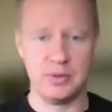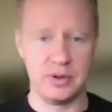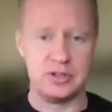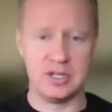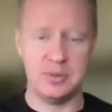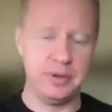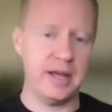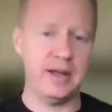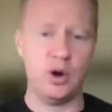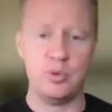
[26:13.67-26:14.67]
whether it's
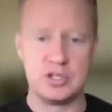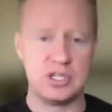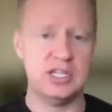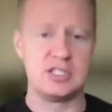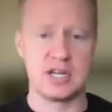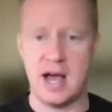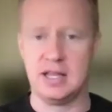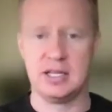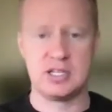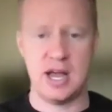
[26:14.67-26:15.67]
NBA, overseas,
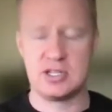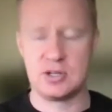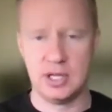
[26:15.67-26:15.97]
college, high school.